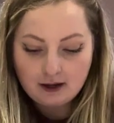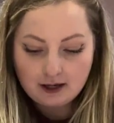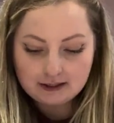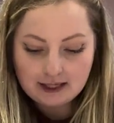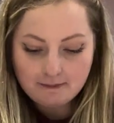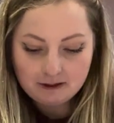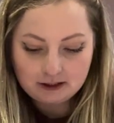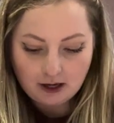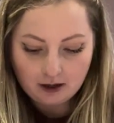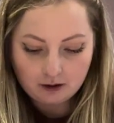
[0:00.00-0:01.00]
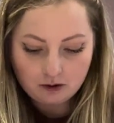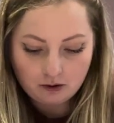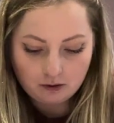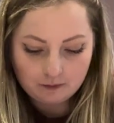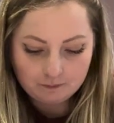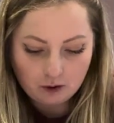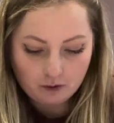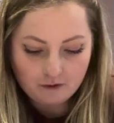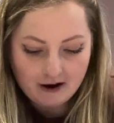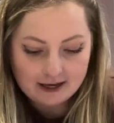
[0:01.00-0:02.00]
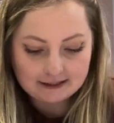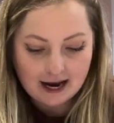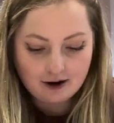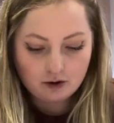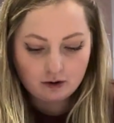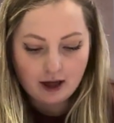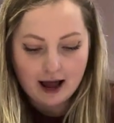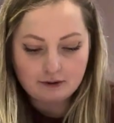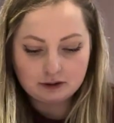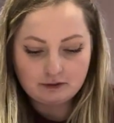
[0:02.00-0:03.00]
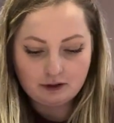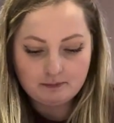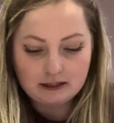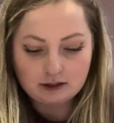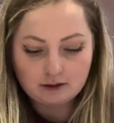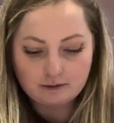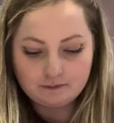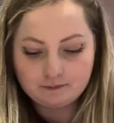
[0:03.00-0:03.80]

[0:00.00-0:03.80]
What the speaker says: a semicircle or a rectangle out of the middle,